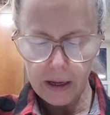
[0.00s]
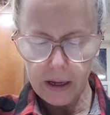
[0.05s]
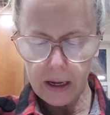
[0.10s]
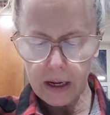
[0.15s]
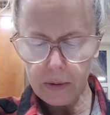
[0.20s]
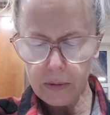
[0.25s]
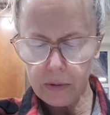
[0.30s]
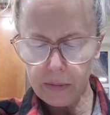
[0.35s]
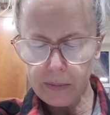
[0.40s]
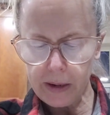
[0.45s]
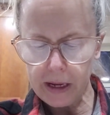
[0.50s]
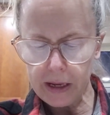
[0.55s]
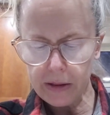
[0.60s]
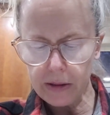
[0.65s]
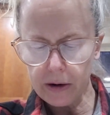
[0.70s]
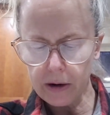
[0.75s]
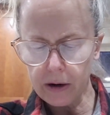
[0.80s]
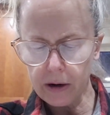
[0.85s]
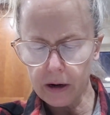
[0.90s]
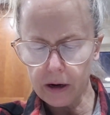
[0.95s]
I will make
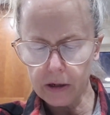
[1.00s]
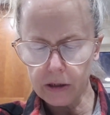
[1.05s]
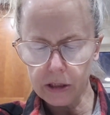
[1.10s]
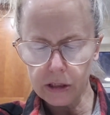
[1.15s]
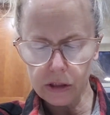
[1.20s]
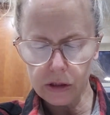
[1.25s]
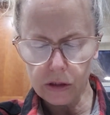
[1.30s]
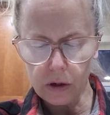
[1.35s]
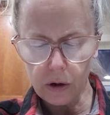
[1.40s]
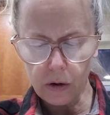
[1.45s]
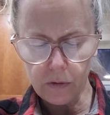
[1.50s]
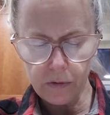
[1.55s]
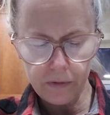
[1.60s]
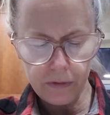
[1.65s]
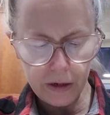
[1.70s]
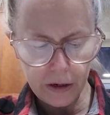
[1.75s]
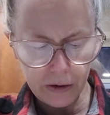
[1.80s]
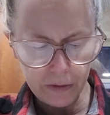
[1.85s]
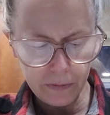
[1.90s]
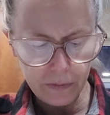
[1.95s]
their hearts so
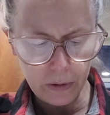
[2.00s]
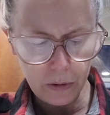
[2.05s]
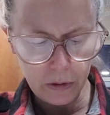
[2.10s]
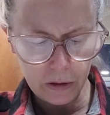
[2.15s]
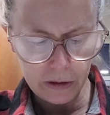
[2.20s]
fearful